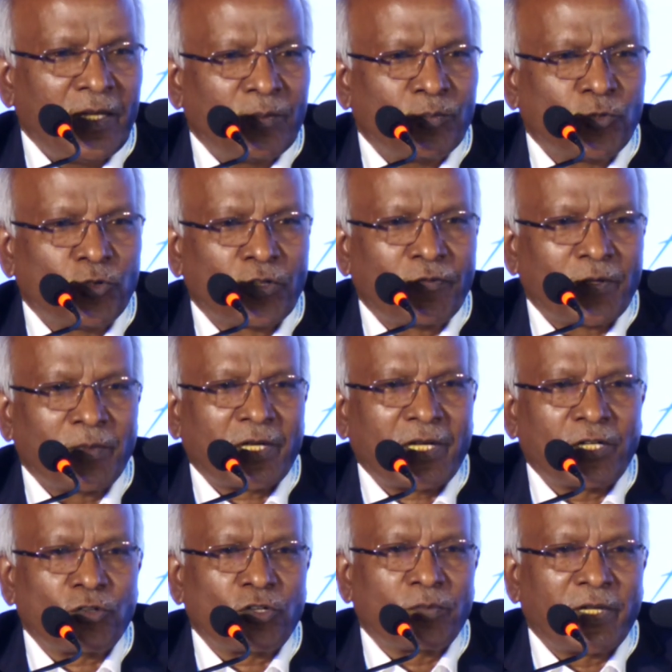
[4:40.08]
More from a
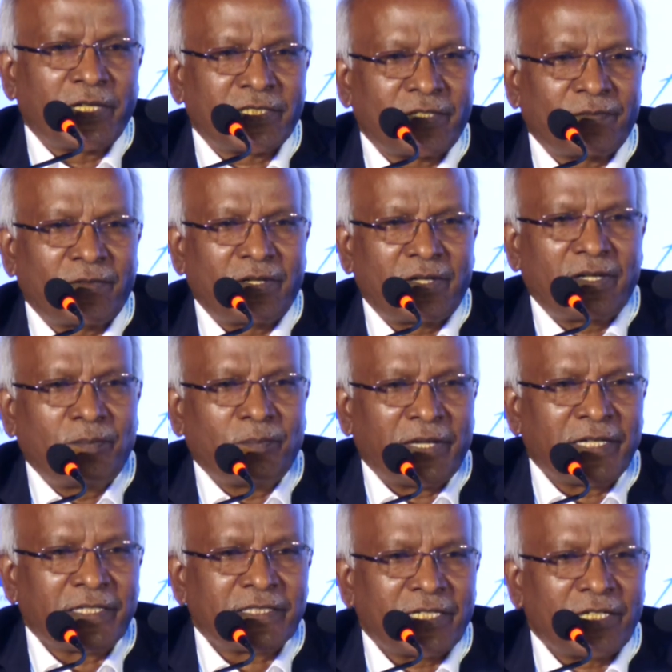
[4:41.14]
control
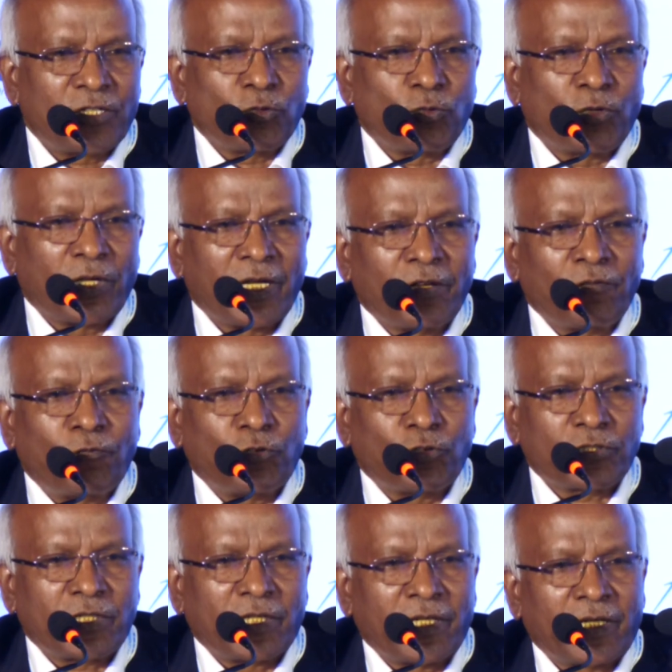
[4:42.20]
mindset to one
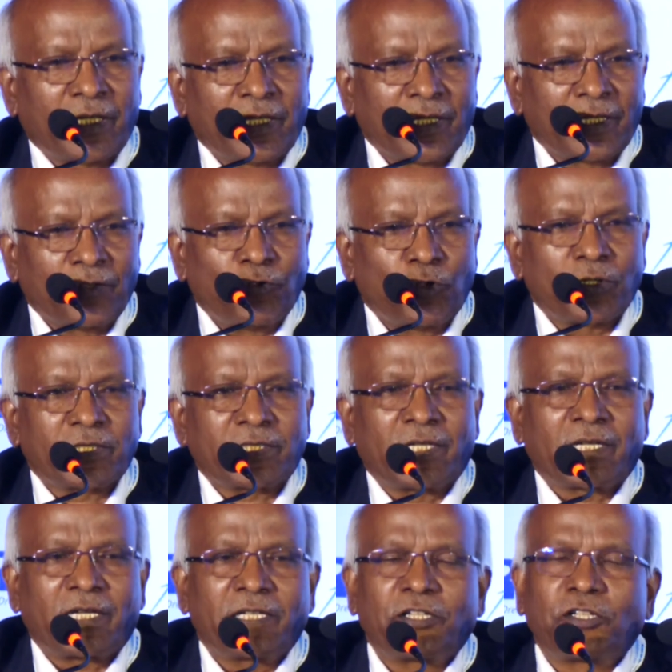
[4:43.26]
focused
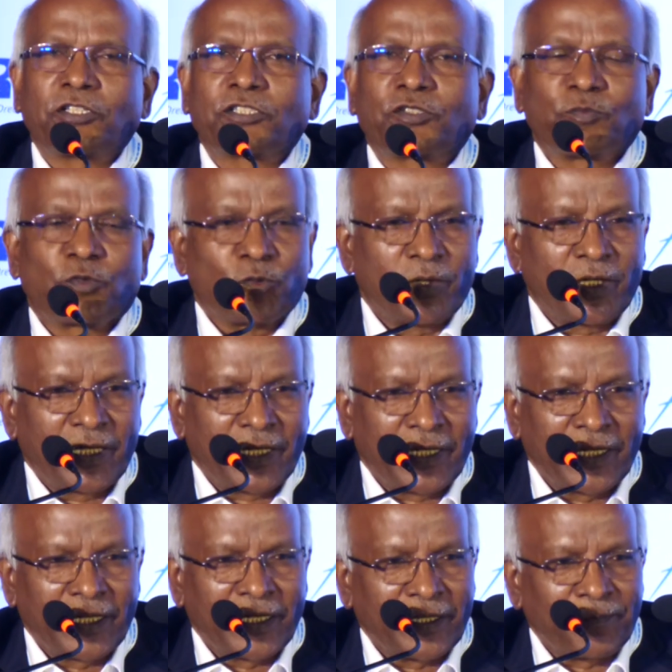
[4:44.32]
on continuous improvement
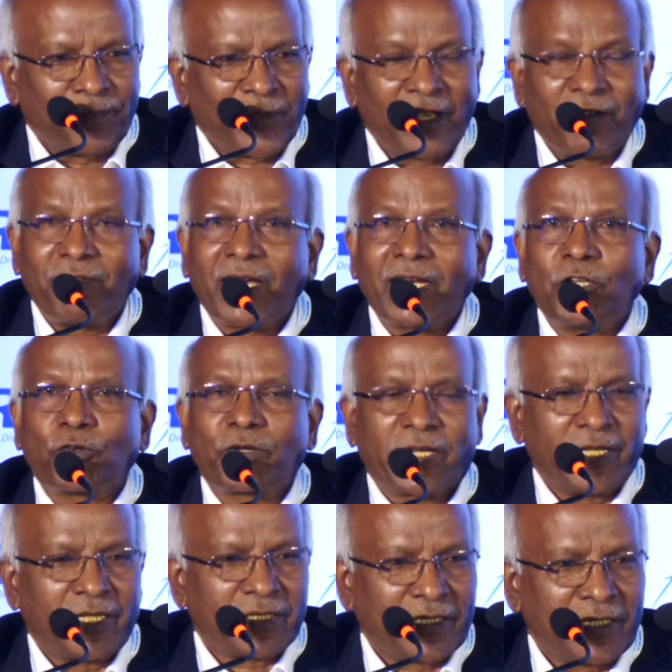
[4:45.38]
and value
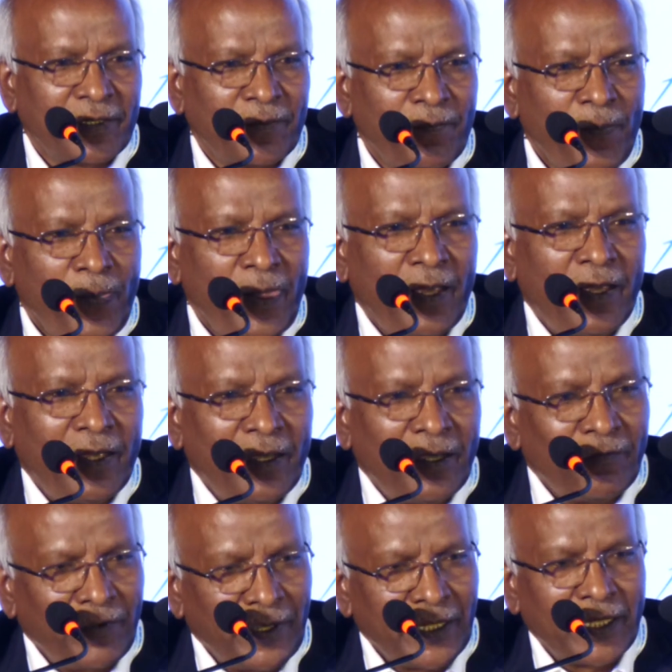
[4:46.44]
creation.
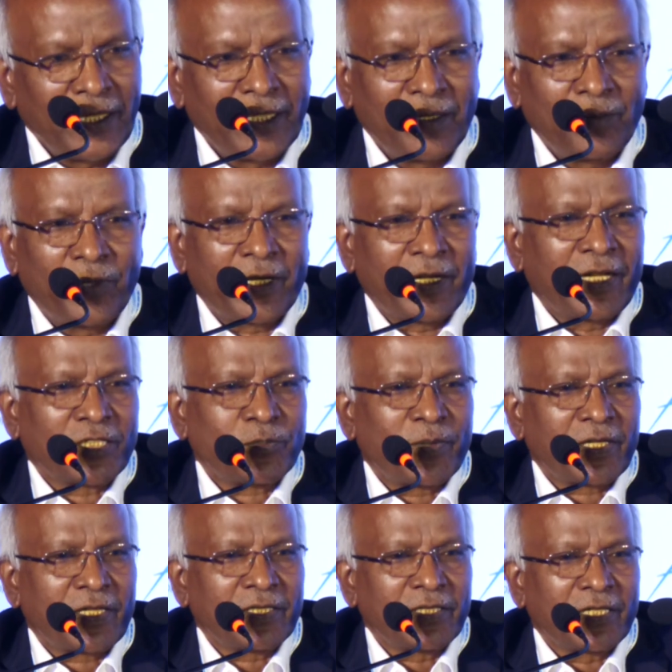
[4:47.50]
Finally, the important
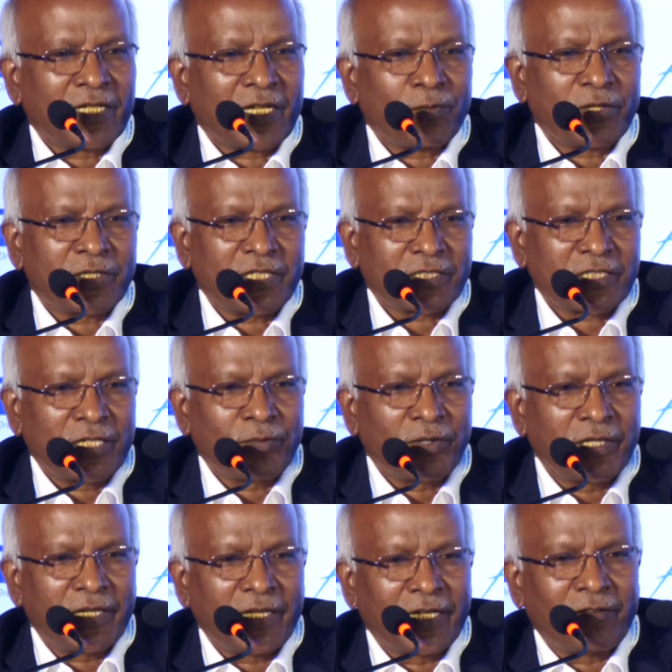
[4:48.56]
aspect is incorporate
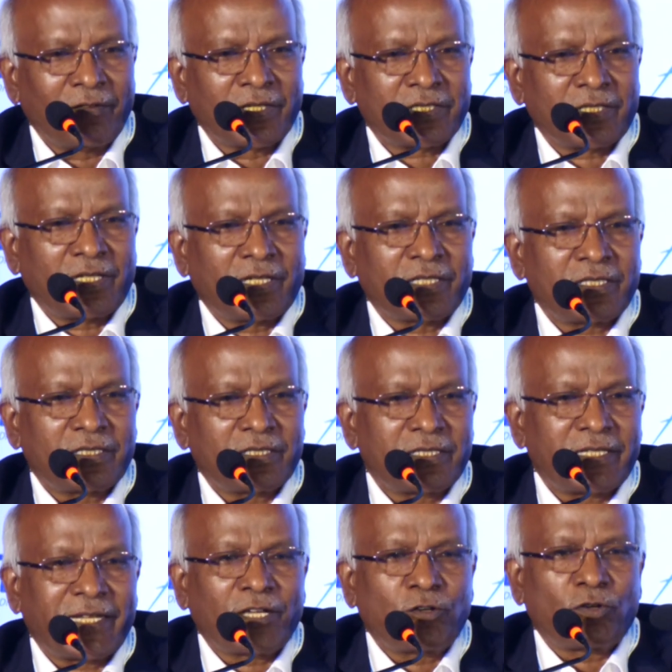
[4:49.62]
sustainability, innovation, and
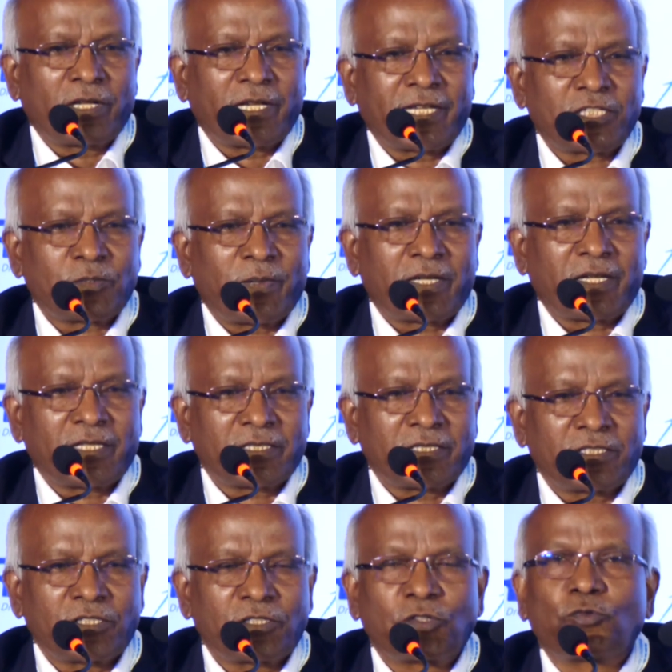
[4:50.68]
stakeholder
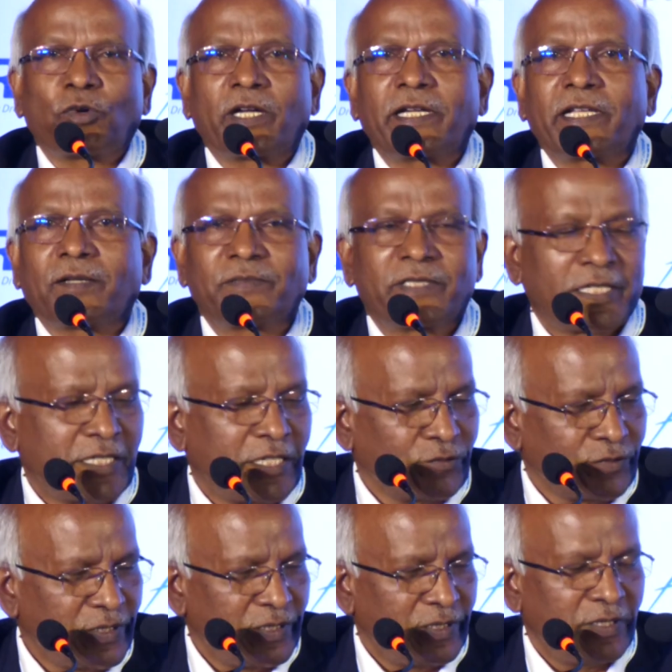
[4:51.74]
expectations into quality objectives.